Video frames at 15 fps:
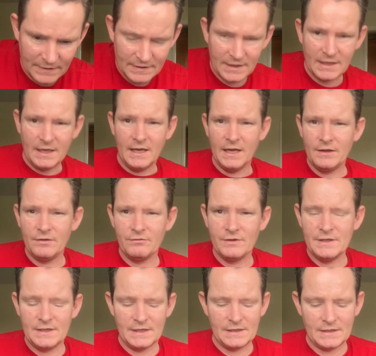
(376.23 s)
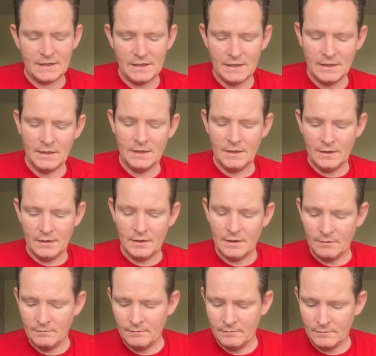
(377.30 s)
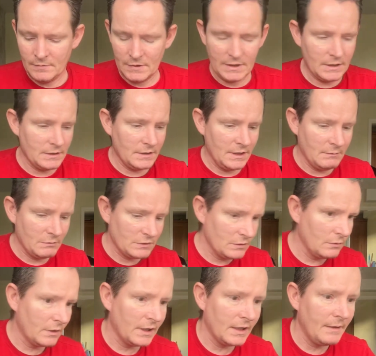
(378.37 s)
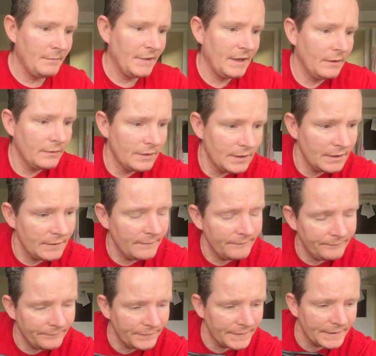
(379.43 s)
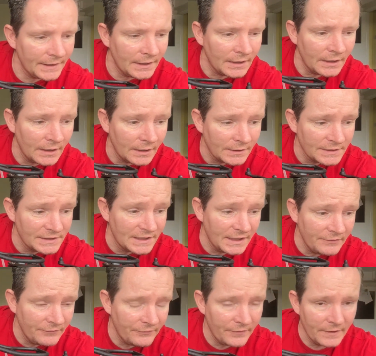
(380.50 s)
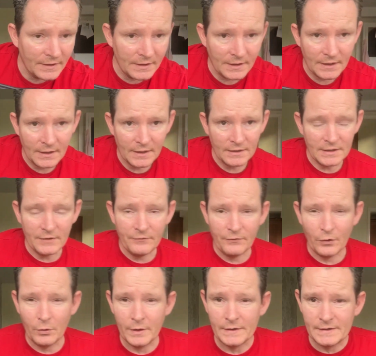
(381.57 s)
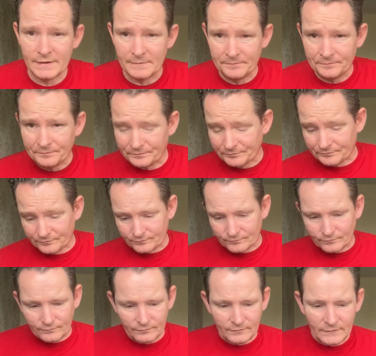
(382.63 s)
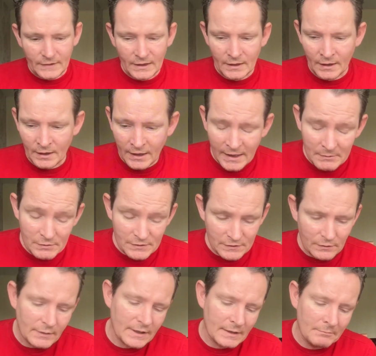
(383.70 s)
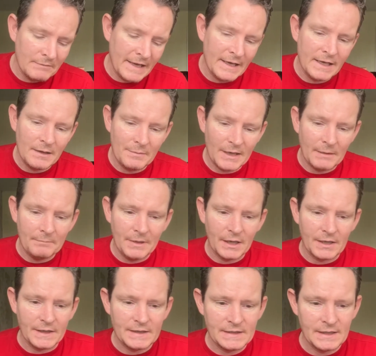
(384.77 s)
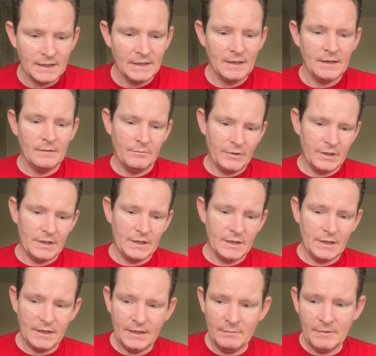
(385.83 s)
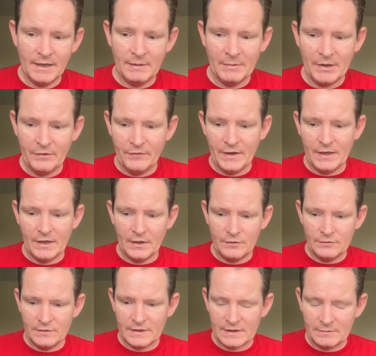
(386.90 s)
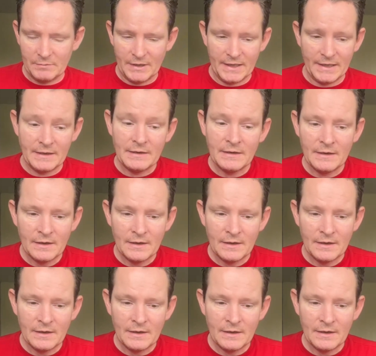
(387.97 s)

Gearhead 360. He was talking about diff fluids. He was talking mainly about buggies, but he made a video to explain